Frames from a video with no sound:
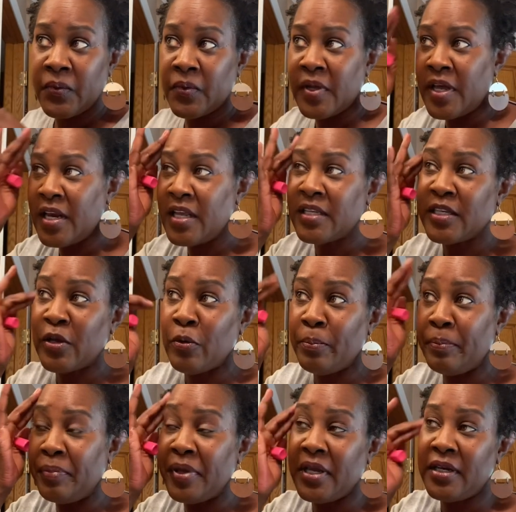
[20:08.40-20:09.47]
And it's no
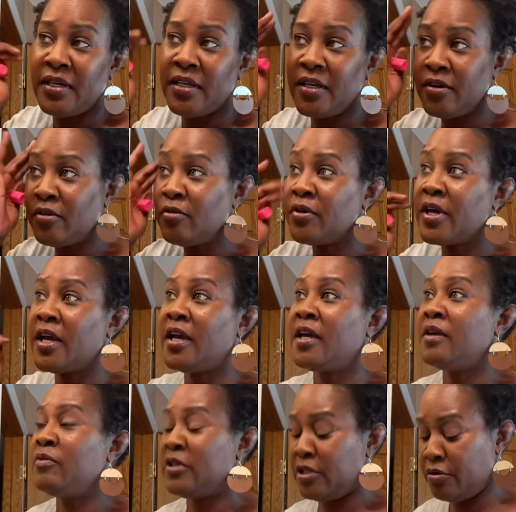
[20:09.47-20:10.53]
big deal, okay,
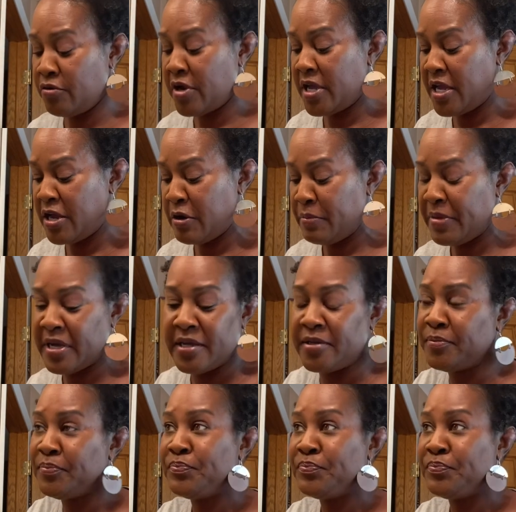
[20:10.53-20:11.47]
with the gray hair, but